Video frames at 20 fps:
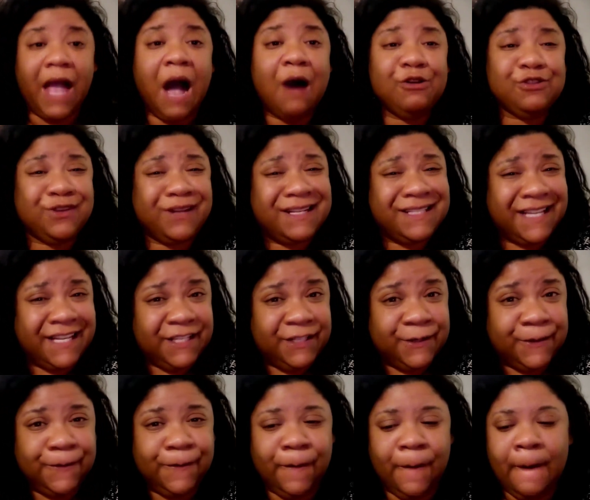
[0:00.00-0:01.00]
was gonna take
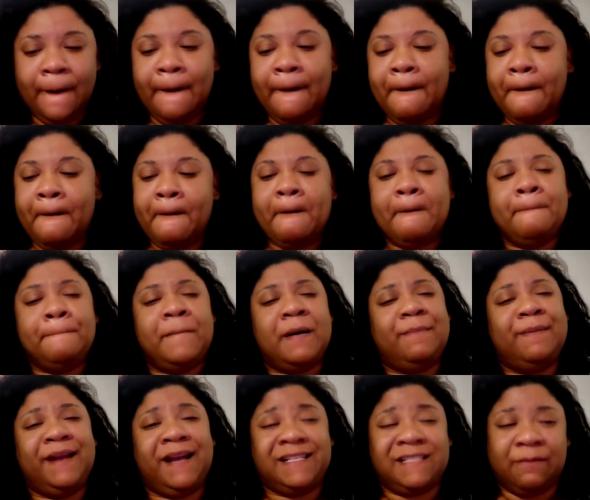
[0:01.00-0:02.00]
two, but
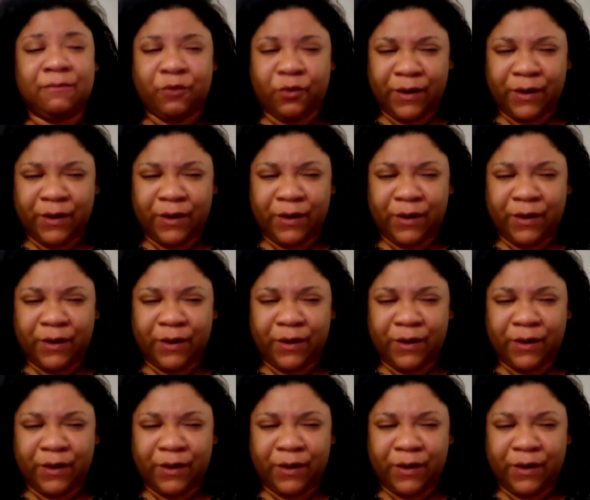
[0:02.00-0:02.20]
because I'm